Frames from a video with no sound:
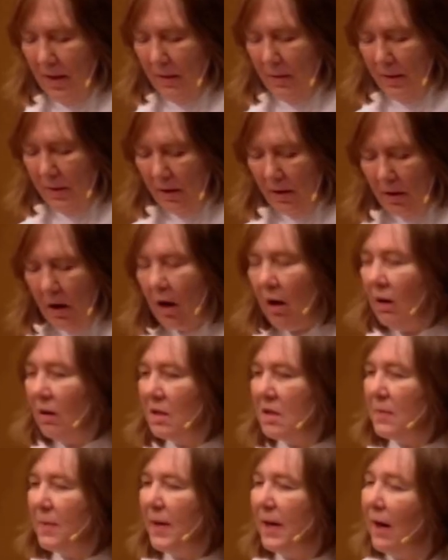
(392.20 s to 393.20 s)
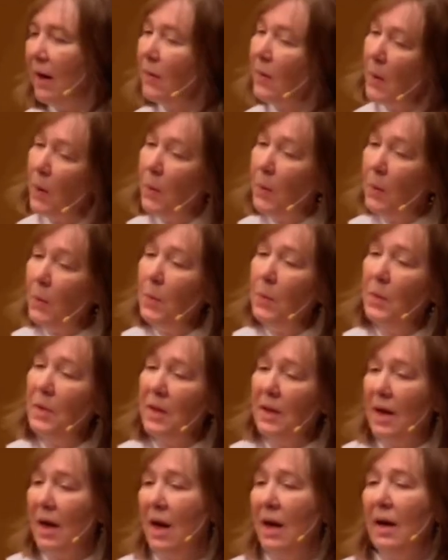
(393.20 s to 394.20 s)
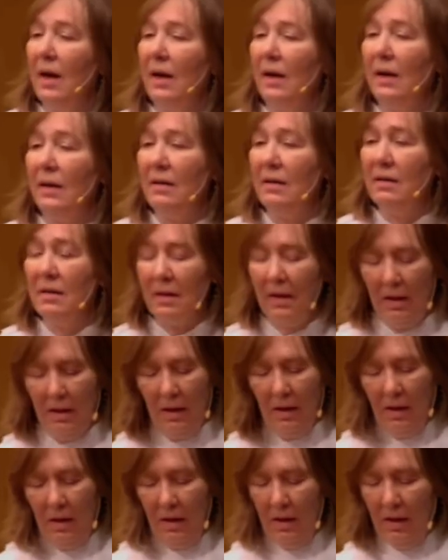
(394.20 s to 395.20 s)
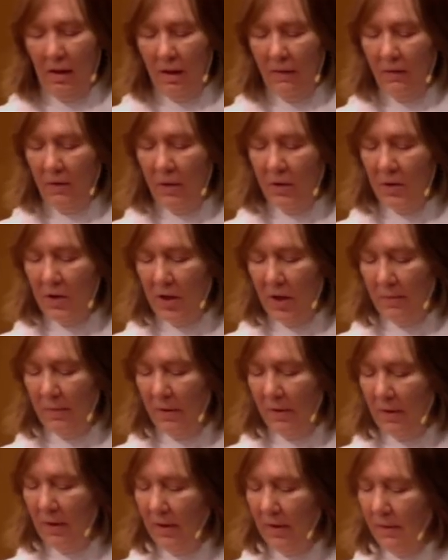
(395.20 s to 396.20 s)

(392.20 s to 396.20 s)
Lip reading: We are called to be our own kind of good shepherd.